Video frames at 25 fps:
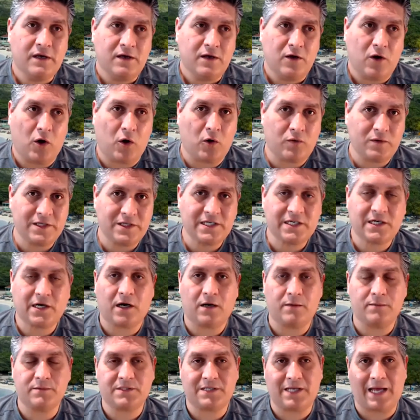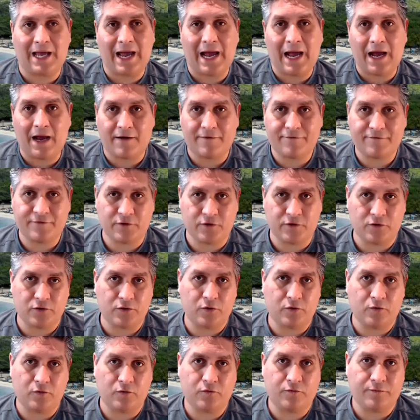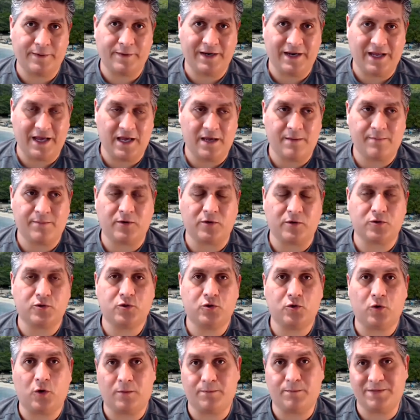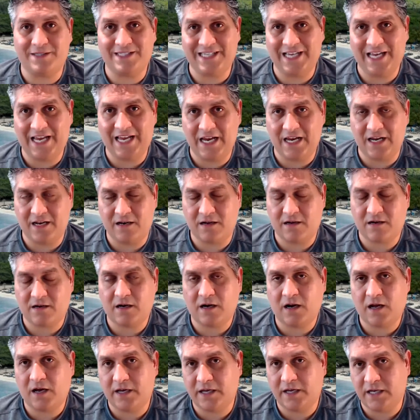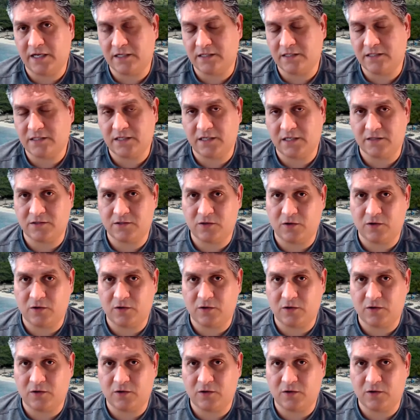only comes after you've been able to obtain clients and